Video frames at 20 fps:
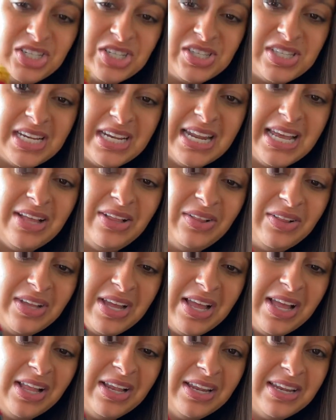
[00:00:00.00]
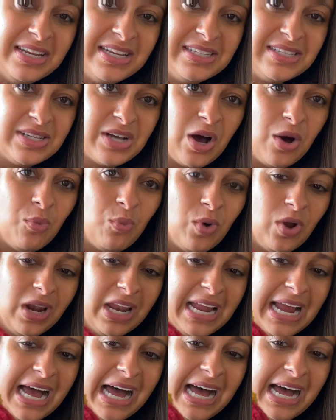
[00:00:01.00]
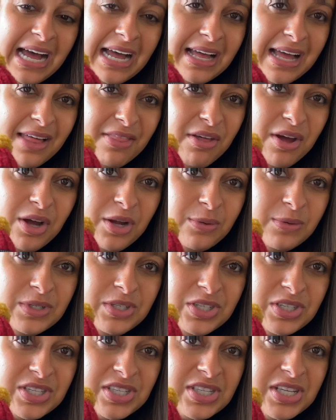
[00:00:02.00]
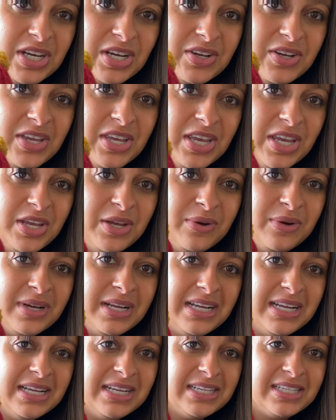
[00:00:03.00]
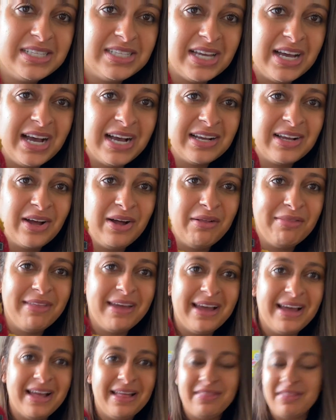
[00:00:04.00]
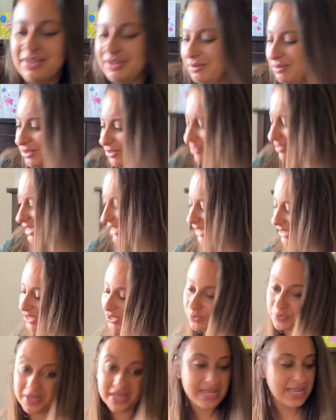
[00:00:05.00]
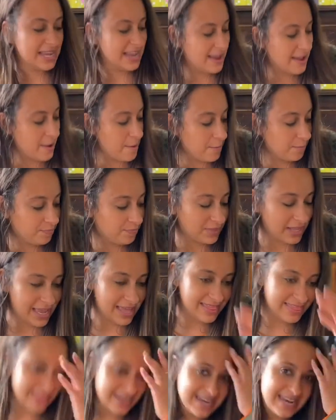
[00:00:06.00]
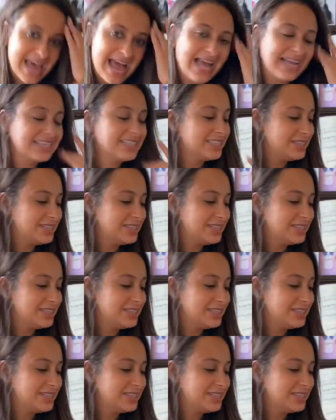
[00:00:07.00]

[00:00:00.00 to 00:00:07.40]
a little girl and it's got a woolly hat. I thought it was just so cute, so I got that. I thought it was really sweet. And the next